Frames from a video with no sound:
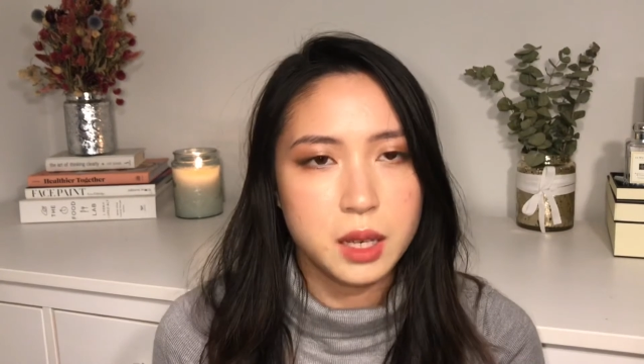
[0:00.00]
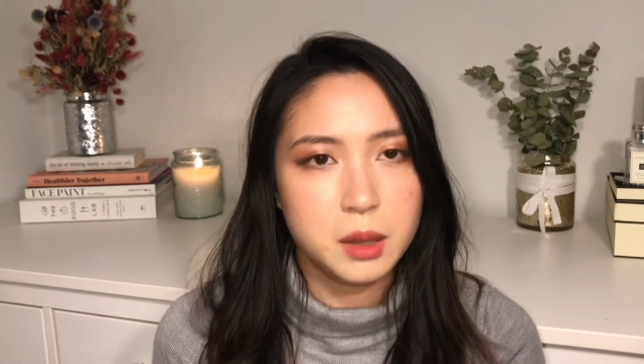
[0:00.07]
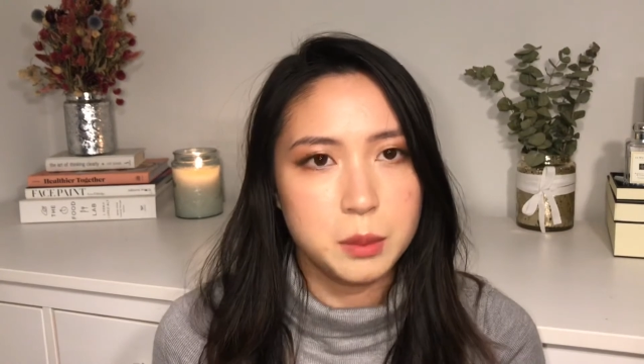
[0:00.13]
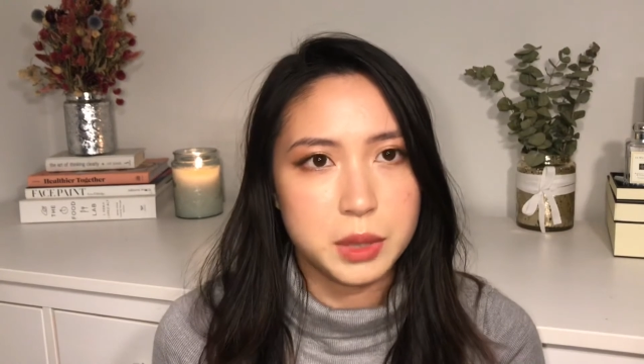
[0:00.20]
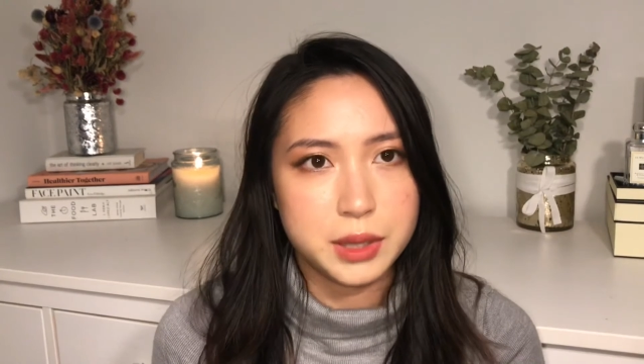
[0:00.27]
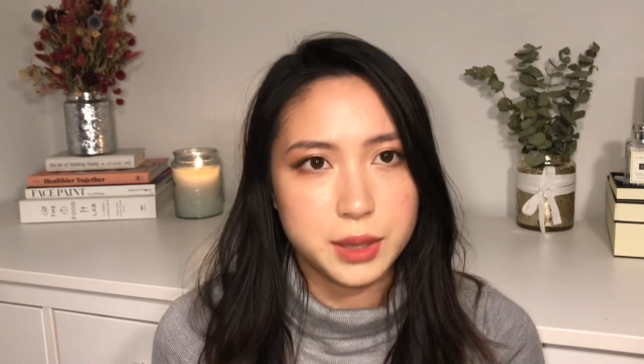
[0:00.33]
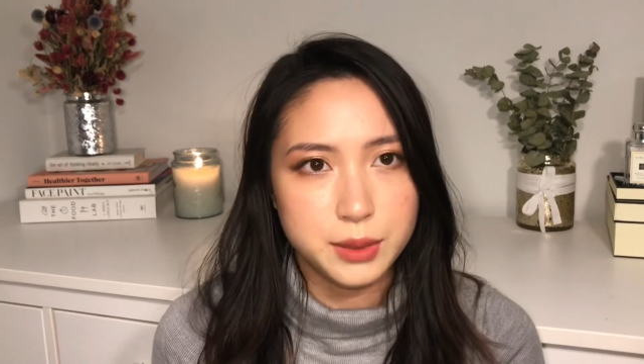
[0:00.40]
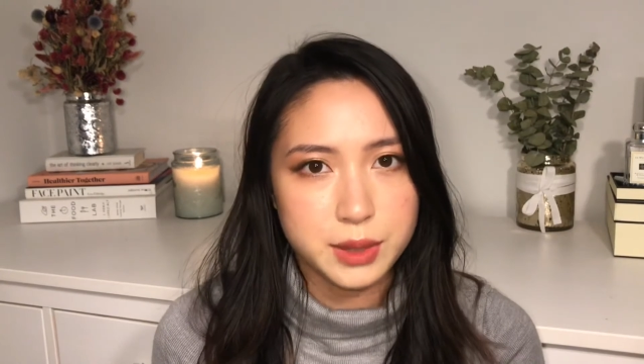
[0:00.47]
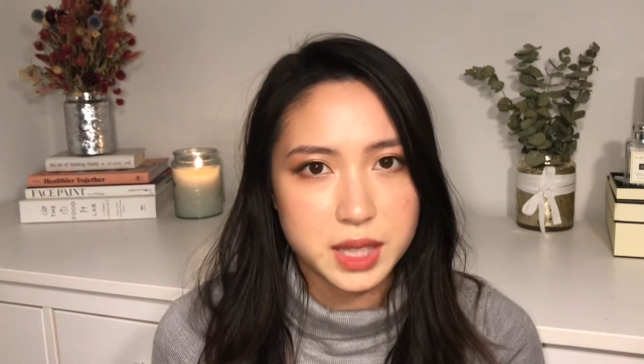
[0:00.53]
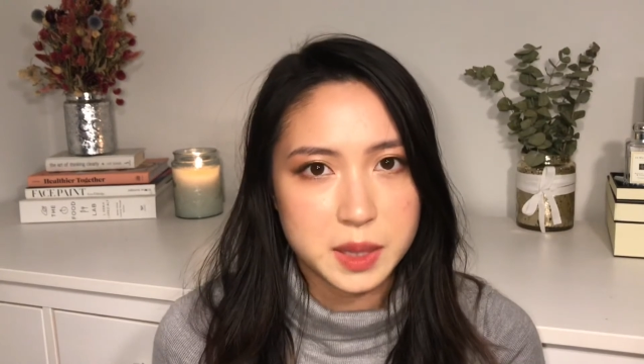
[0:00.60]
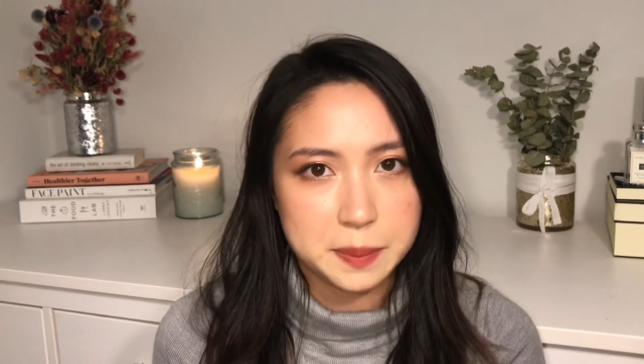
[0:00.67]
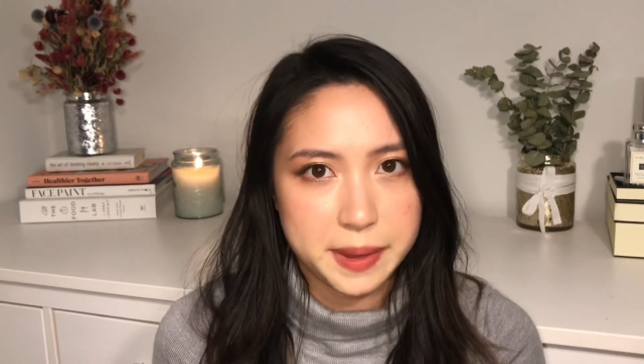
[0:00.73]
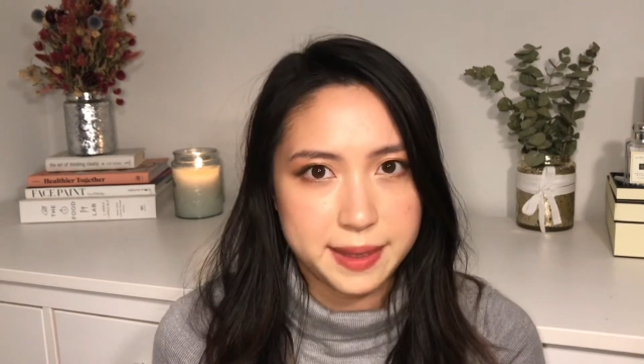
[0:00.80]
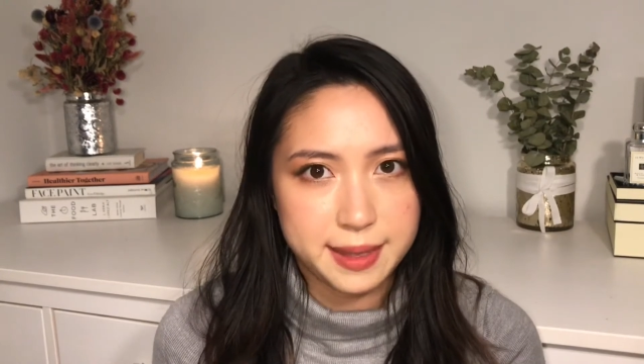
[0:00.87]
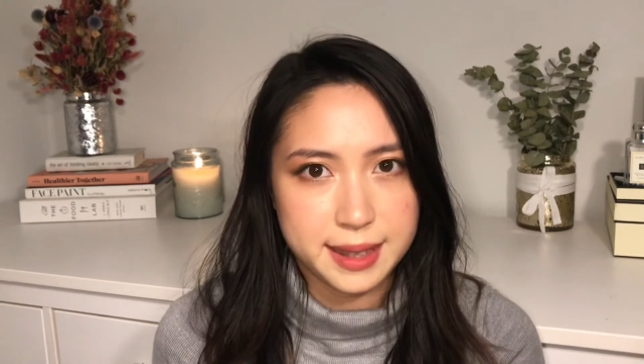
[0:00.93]
but don't
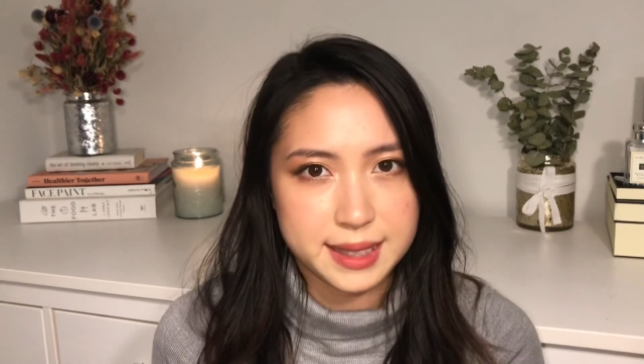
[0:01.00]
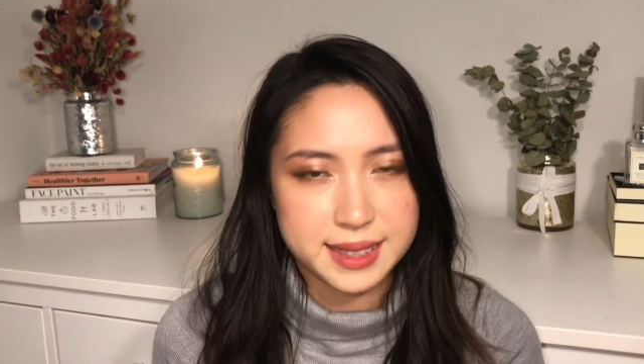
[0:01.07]
spend that